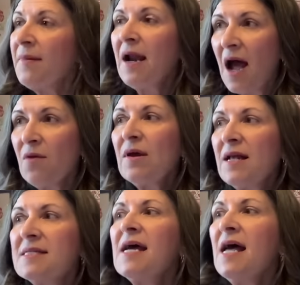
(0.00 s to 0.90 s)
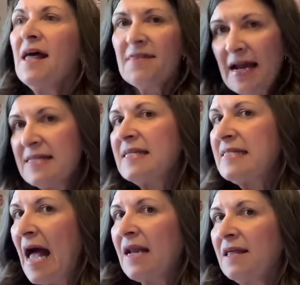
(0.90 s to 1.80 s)
And I realized that is
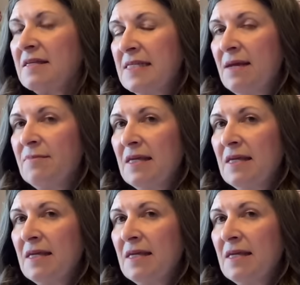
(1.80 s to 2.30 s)
exactly the same